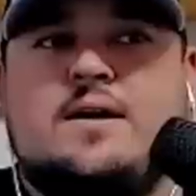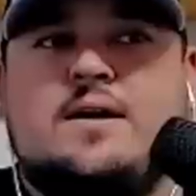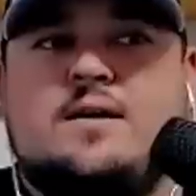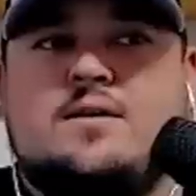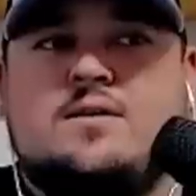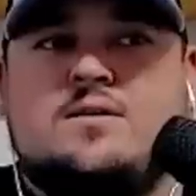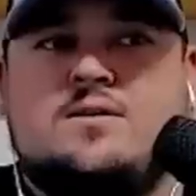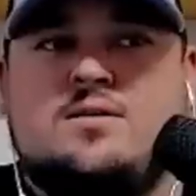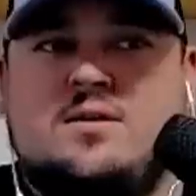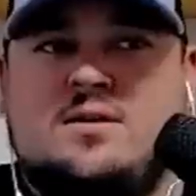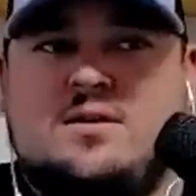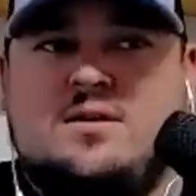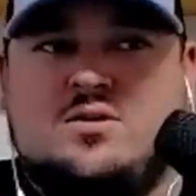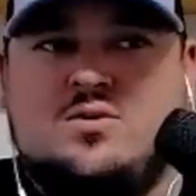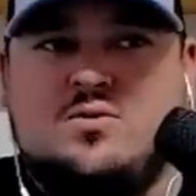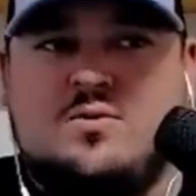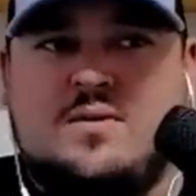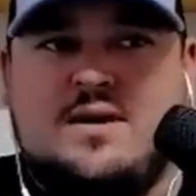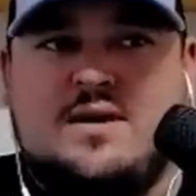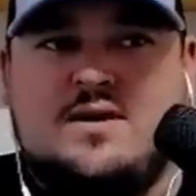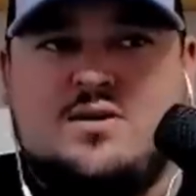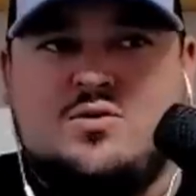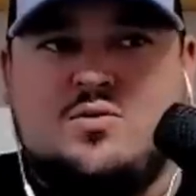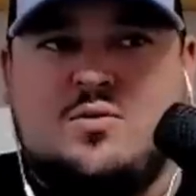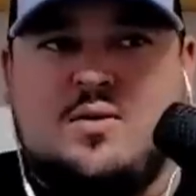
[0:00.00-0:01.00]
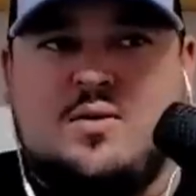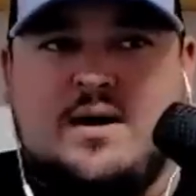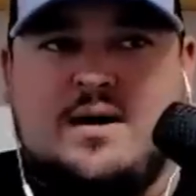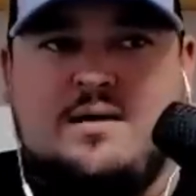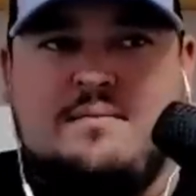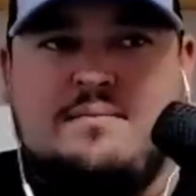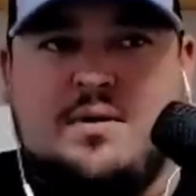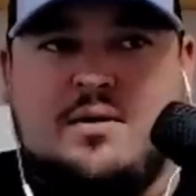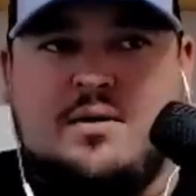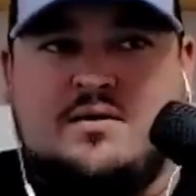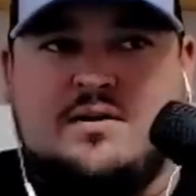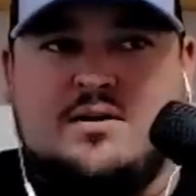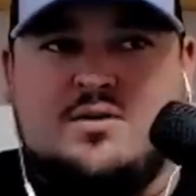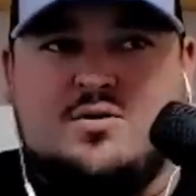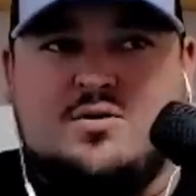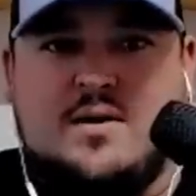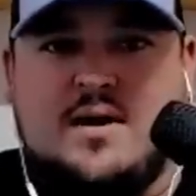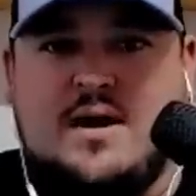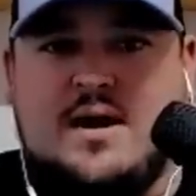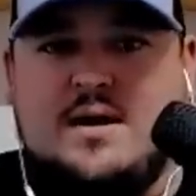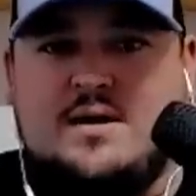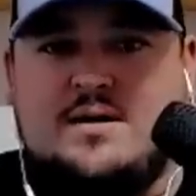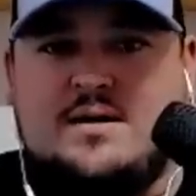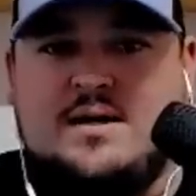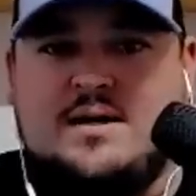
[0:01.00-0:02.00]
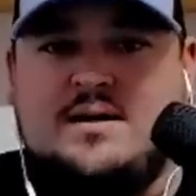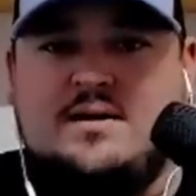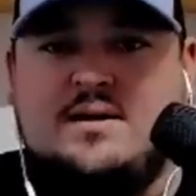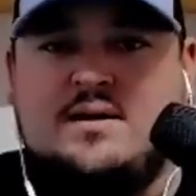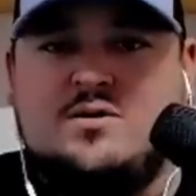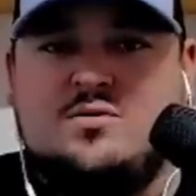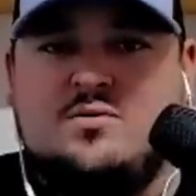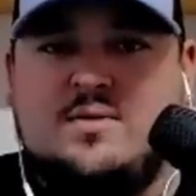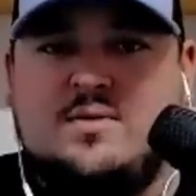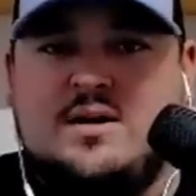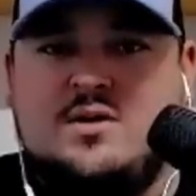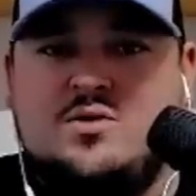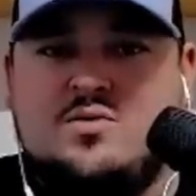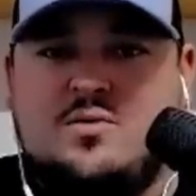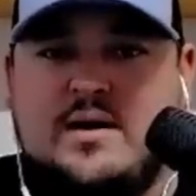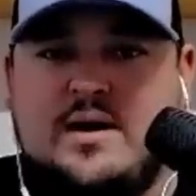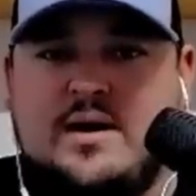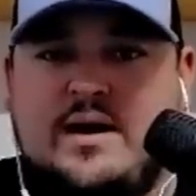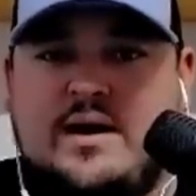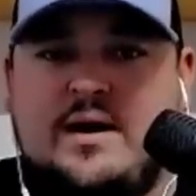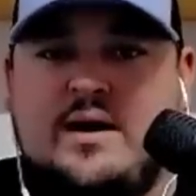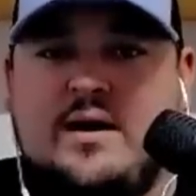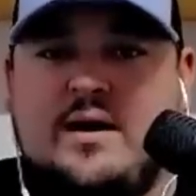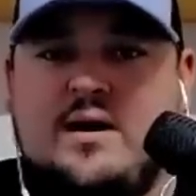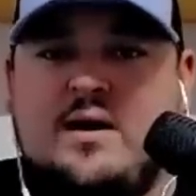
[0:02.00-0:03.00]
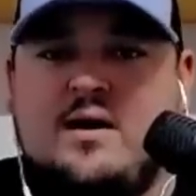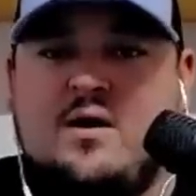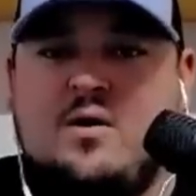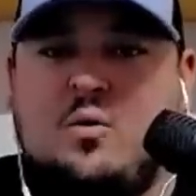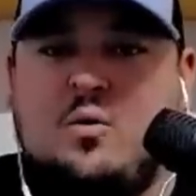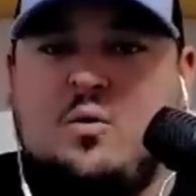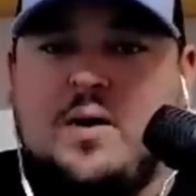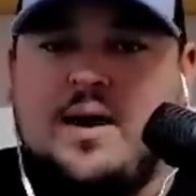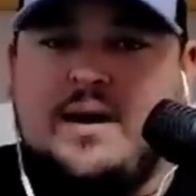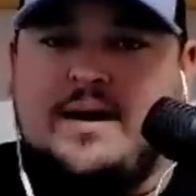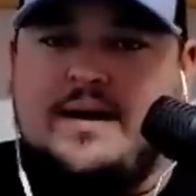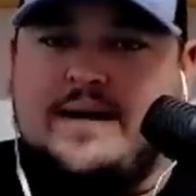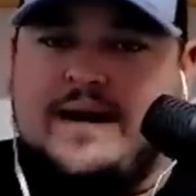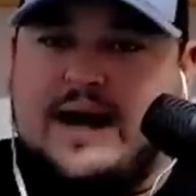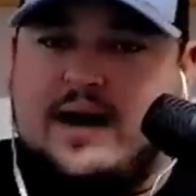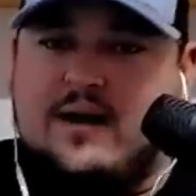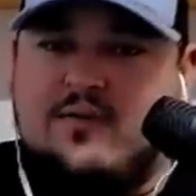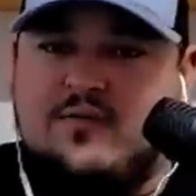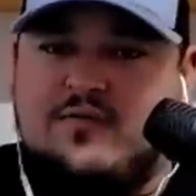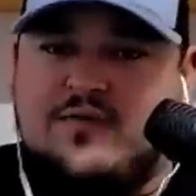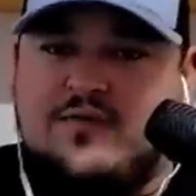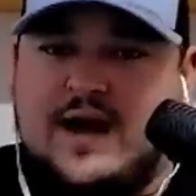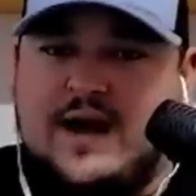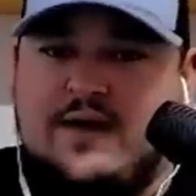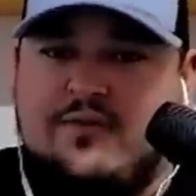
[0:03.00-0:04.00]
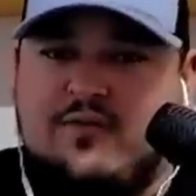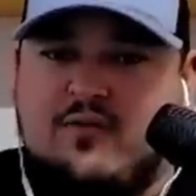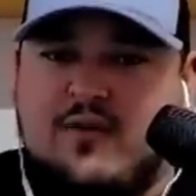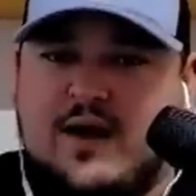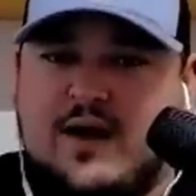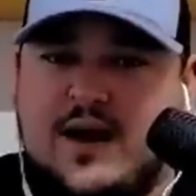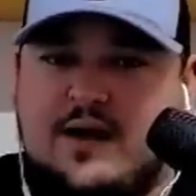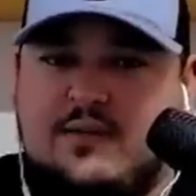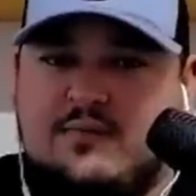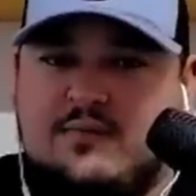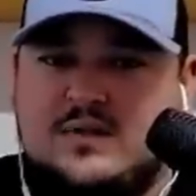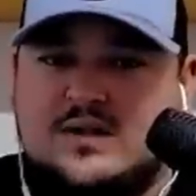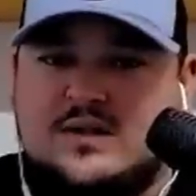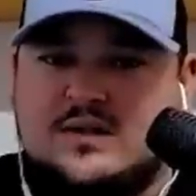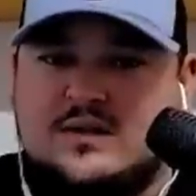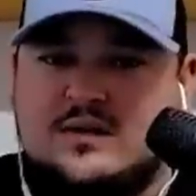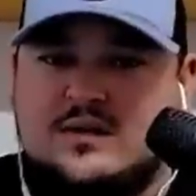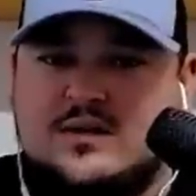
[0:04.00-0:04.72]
to the 2020, both the 2018 and the 2020 went down 5 grams.